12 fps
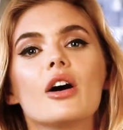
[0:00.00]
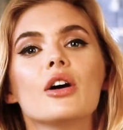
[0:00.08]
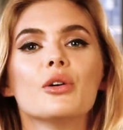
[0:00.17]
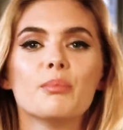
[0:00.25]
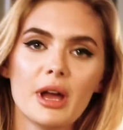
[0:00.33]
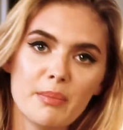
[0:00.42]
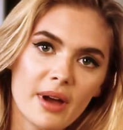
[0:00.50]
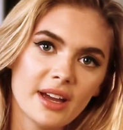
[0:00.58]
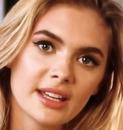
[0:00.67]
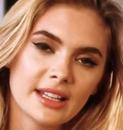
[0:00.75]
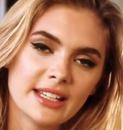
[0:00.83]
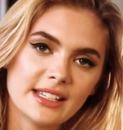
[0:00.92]
On my
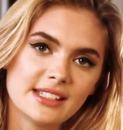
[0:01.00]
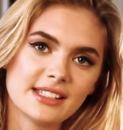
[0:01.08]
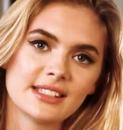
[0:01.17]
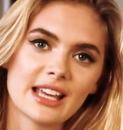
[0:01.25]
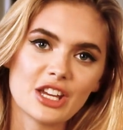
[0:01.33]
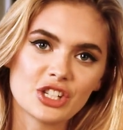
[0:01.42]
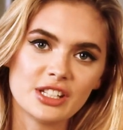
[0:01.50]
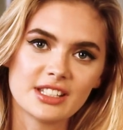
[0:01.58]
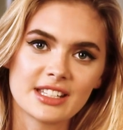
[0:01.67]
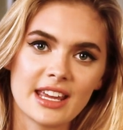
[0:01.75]
bucket list is actually to